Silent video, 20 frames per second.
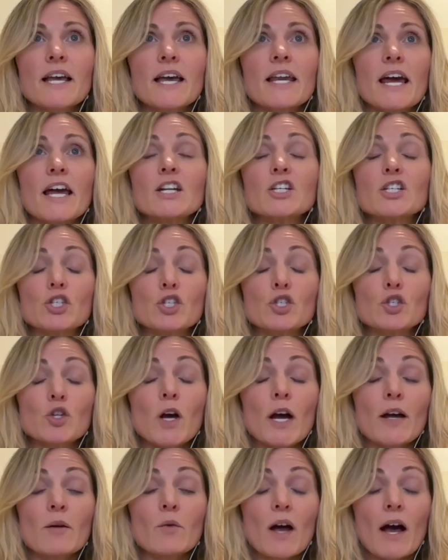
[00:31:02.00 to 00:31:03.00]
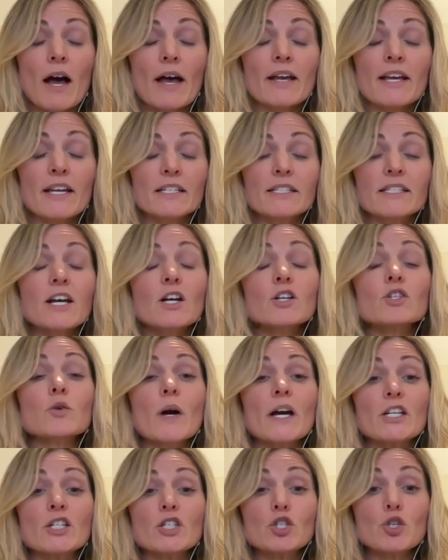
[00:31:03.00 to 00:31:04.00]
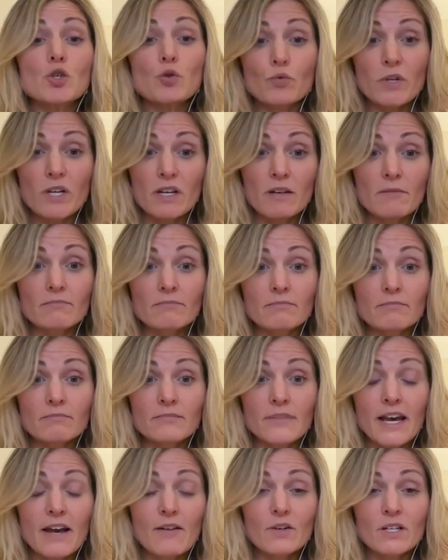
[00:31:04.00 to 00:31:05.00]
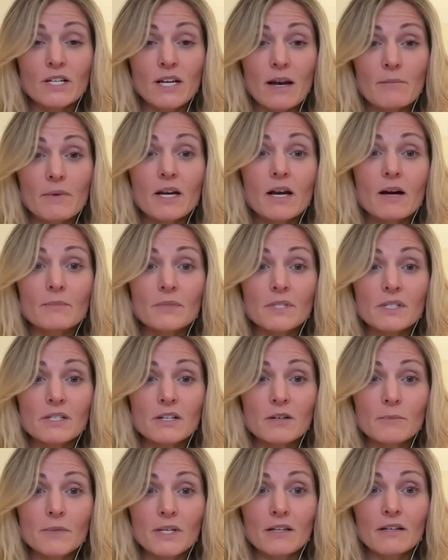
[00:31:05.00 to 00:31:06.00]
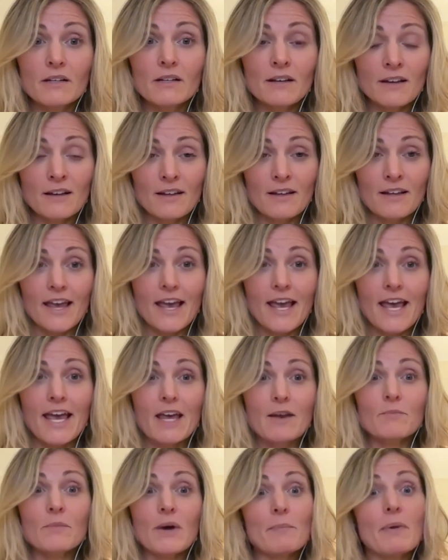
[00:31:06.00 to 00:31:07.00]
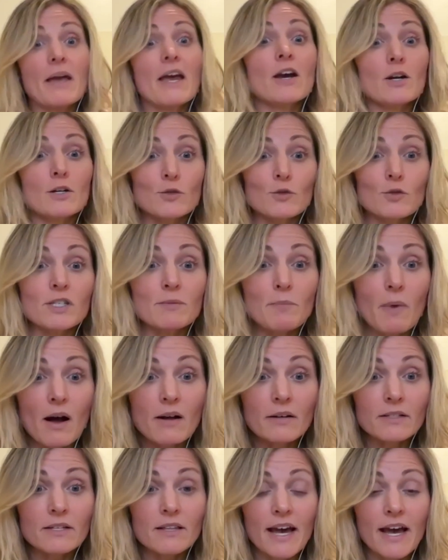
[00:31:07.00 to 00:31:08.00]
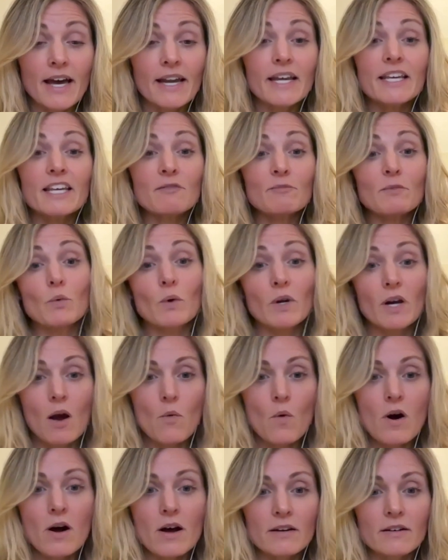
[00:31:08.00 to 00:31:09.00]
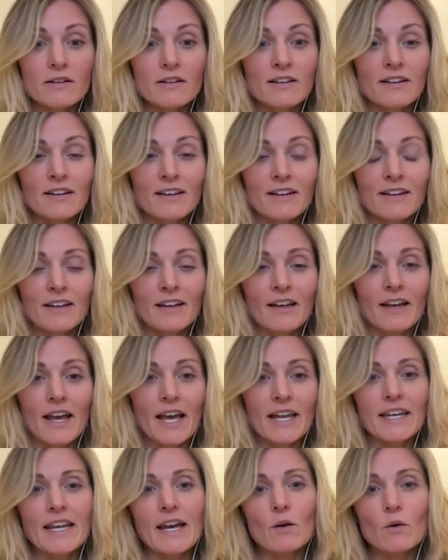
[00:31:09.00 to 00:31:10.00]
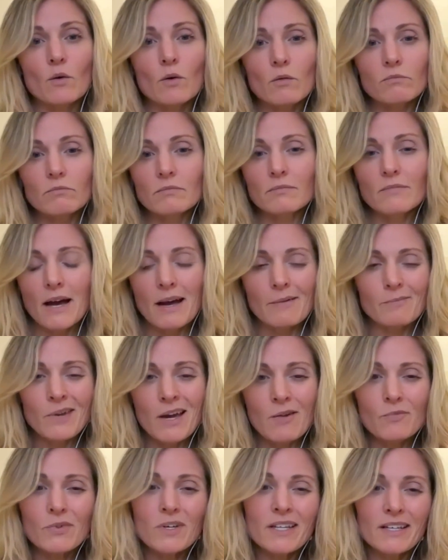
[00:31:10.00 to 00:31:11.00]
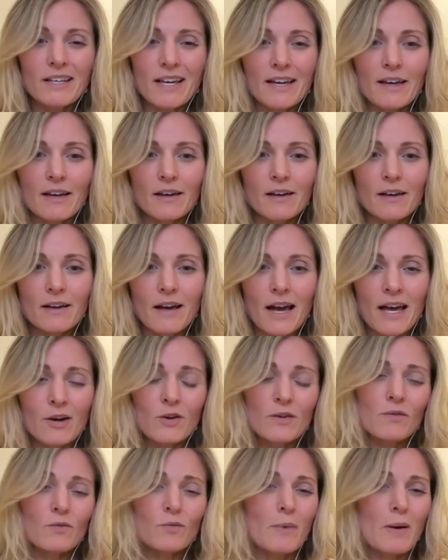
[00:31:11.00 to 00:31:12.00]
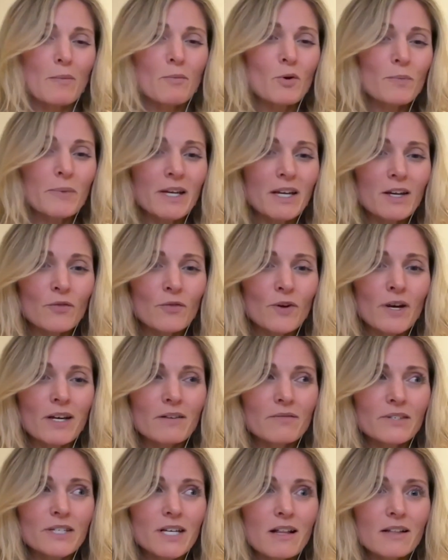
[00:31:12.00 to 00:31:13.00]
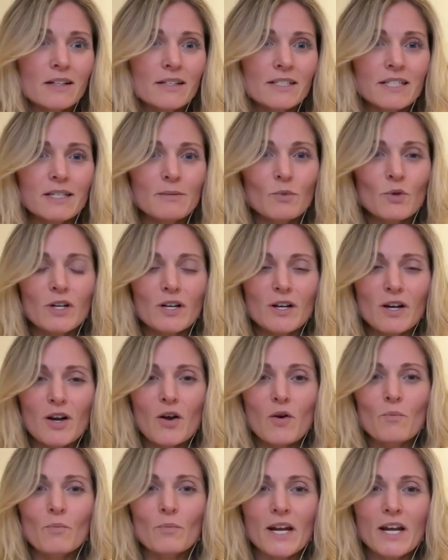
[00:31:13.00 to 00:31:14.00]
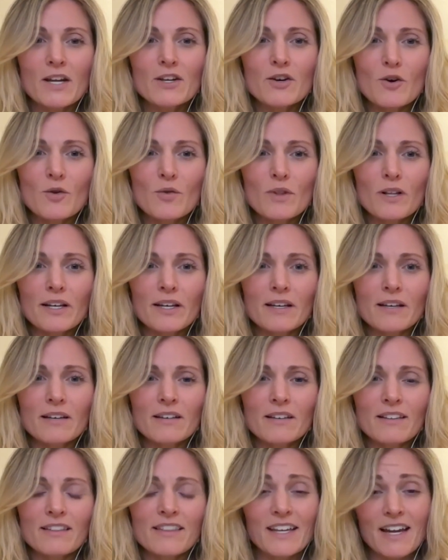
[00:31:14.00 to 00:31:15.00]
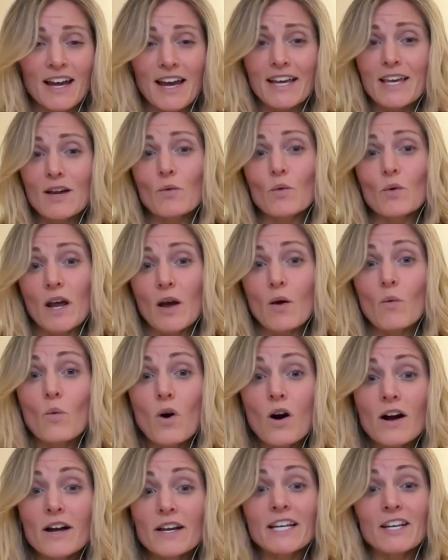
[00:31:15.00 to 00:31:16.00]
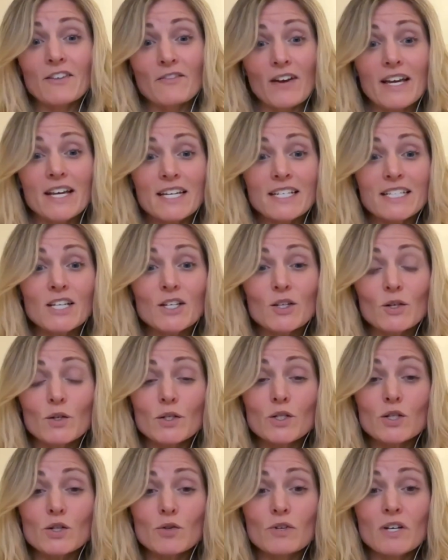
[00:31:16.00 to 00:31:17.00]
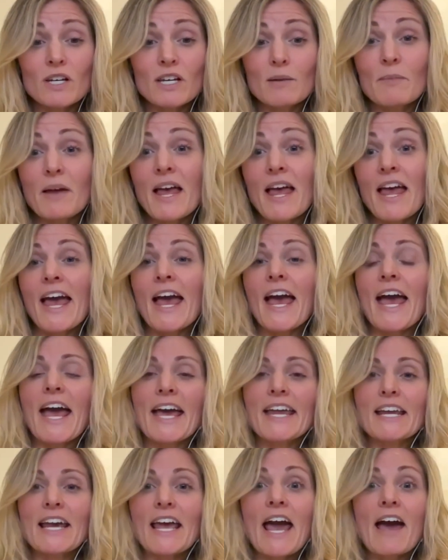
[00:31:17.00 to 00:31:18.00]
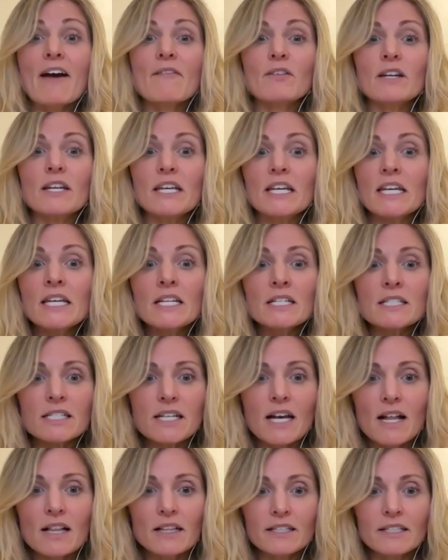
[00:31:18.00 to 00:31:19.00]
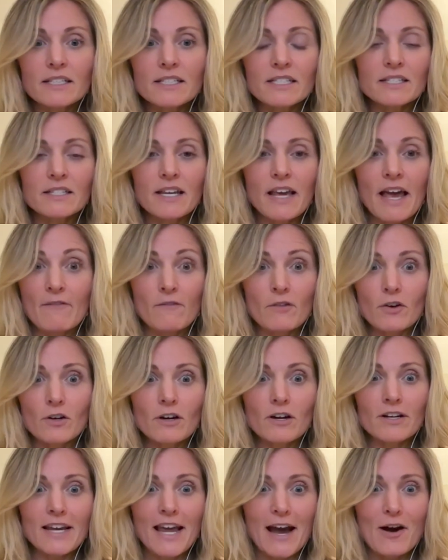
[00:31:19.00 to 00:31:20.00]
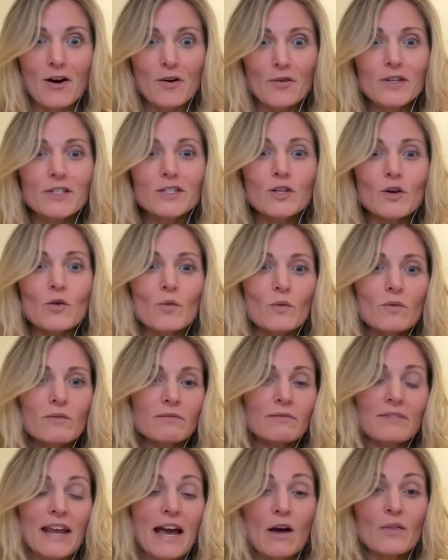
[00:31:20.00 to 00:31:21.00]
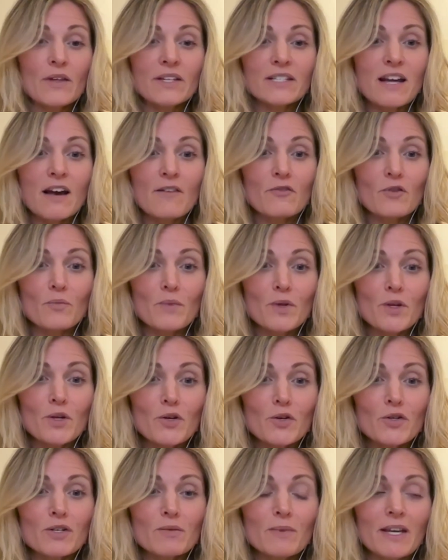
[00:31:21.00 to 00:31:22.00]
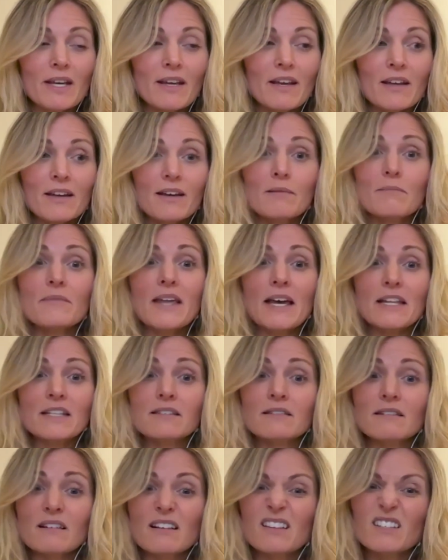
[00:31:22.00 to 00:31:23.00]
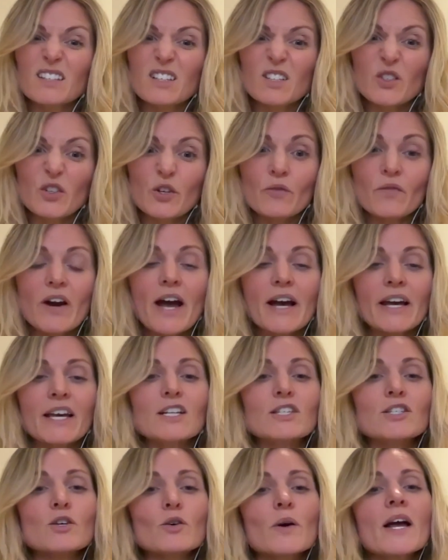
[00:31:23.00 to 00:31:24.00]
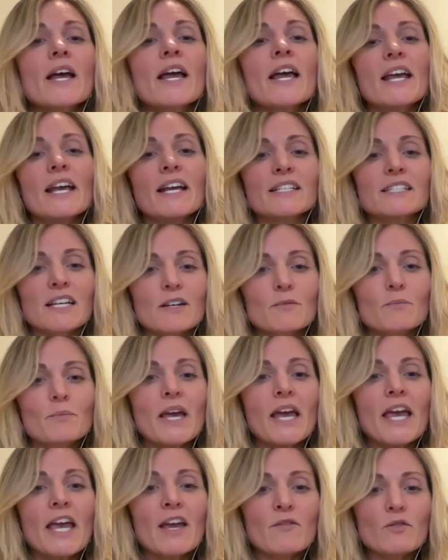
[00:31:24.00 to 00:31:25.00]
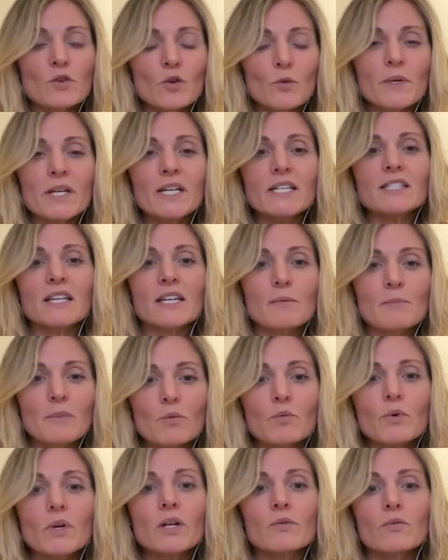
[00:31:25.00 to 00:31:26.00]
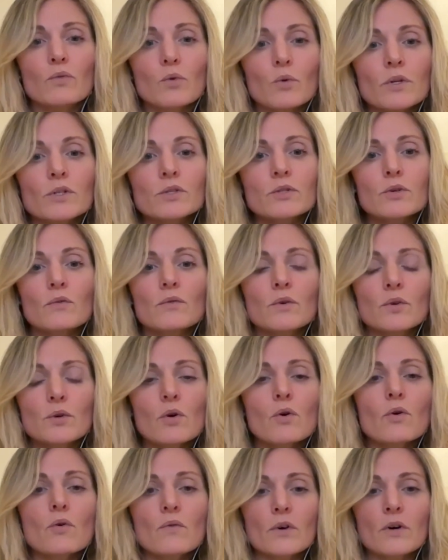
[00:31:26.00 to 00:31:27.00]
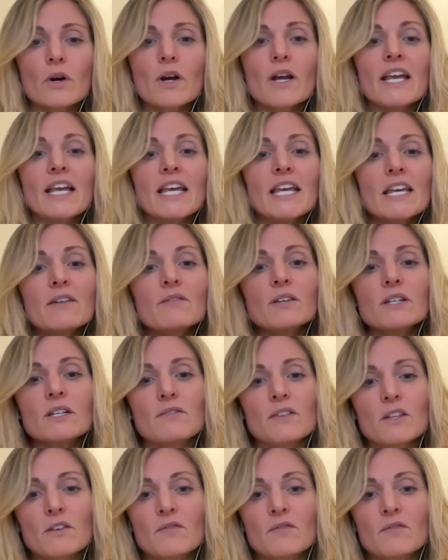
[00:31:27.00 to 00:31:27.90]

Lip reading: and I get scared, so I scream every time it comes near me, and my parents respond to that and give me what I want. And now I'm not really, I don't even remember being afraid of solids anymore, but I know like that I get what I want if I continue to scream, and I haven't eaten solids ever now. So now that's not familiar to me, and that's a little nerve wracking. So it's like a behavioral piece that can be reinforced over and over, even if the